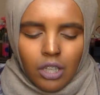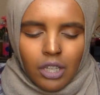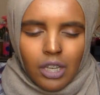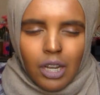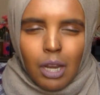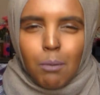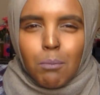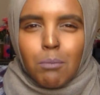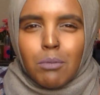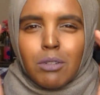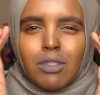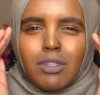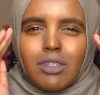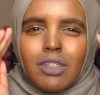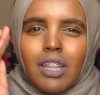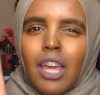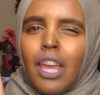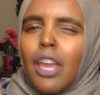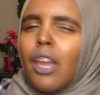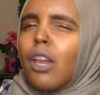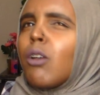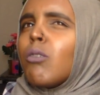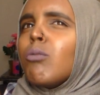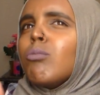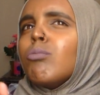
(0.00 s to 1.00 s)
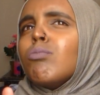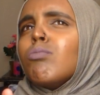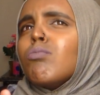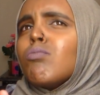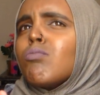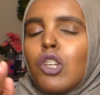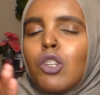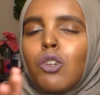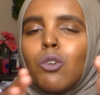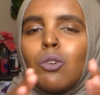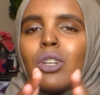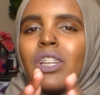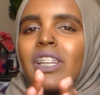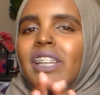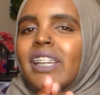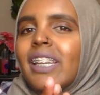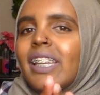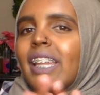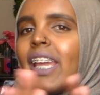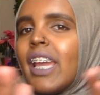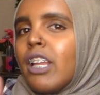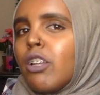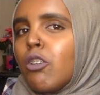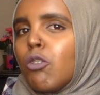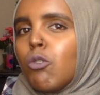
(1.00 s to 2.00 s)
And I'm just like, you don't need a
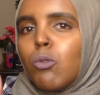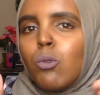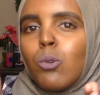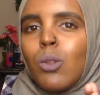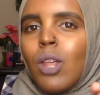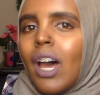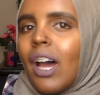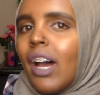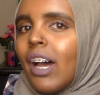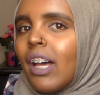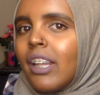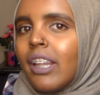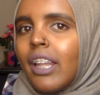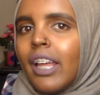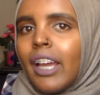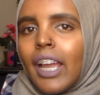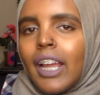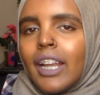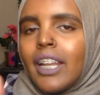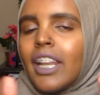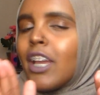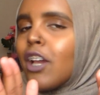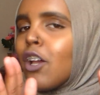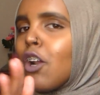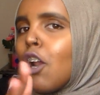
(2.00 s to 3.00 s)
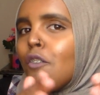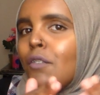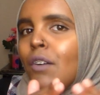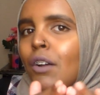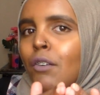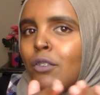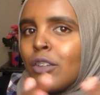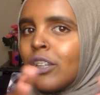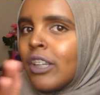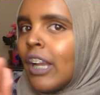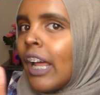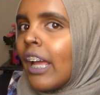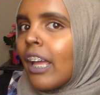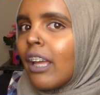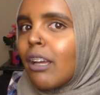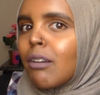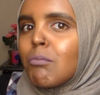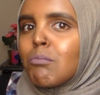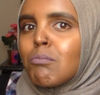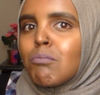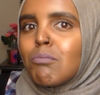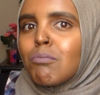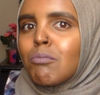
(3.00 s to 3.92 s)
day to do that. Like, I take it off every night.